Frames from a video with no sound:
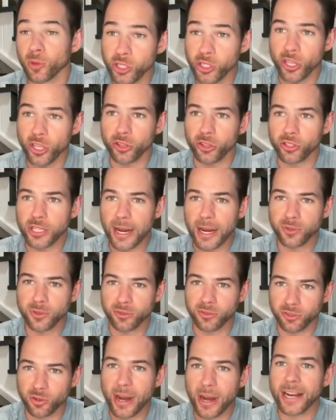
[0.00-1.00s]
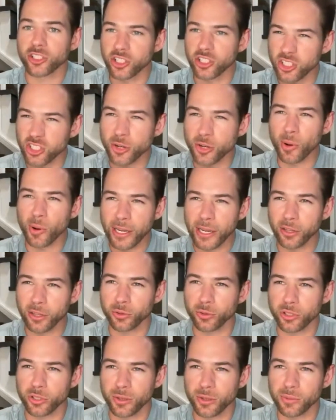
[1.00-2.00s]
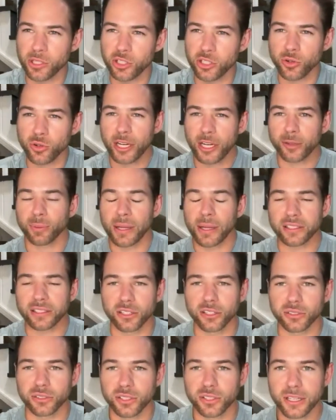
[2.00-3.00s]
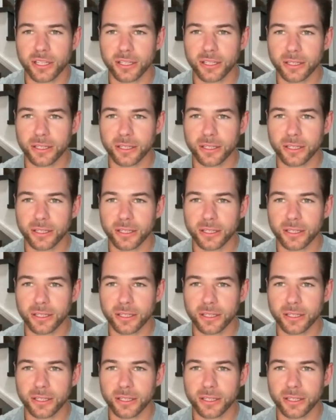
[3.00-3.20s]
of these other types of strategies to breaking through some of these strength plateaus?